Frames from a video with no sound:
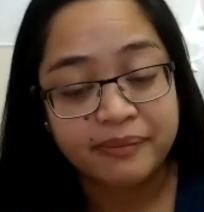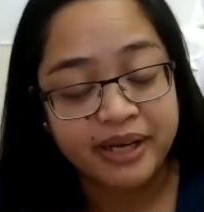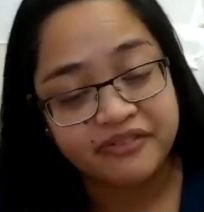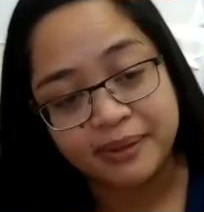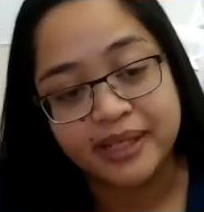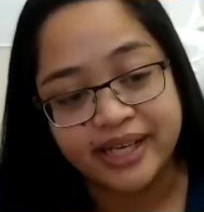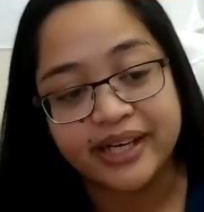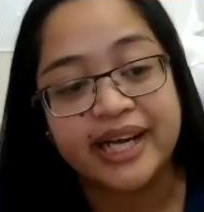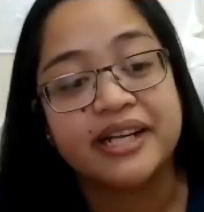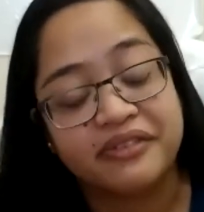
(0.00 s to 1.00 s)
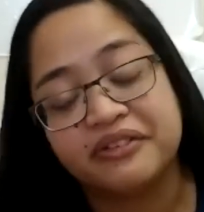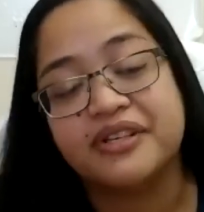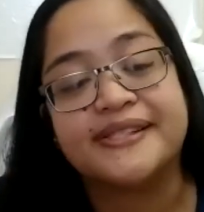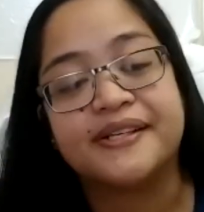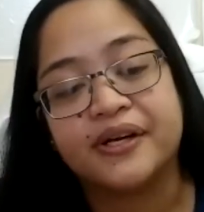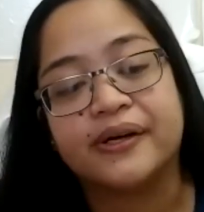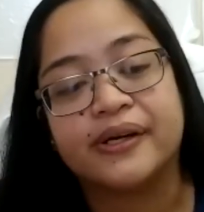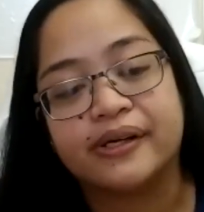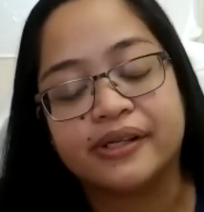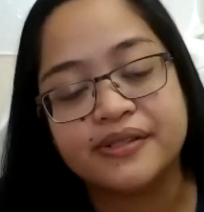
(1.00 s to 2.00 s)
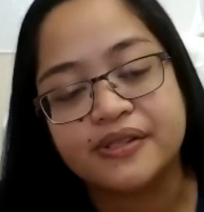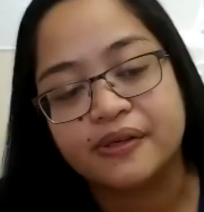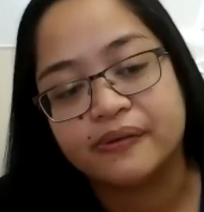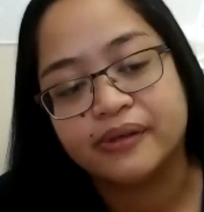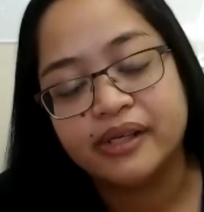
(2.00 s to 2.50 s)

My family there can't even visit her. So